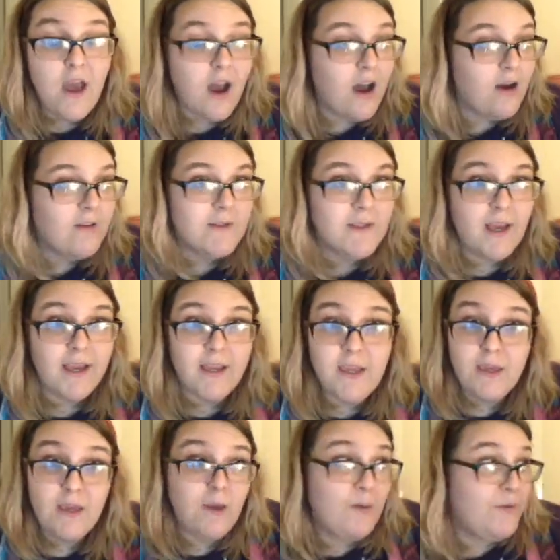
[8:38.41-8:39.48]
I was like,
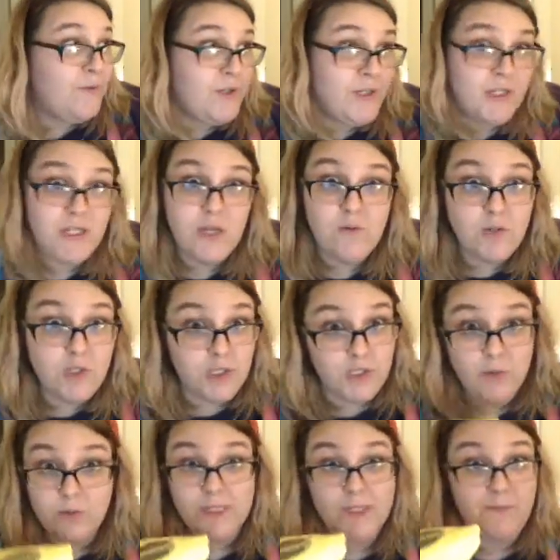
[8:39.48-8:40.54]
you just
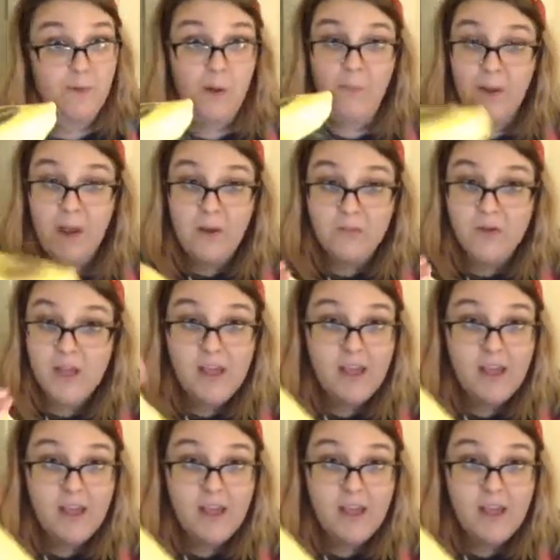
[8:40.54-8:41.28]
sold this for £1.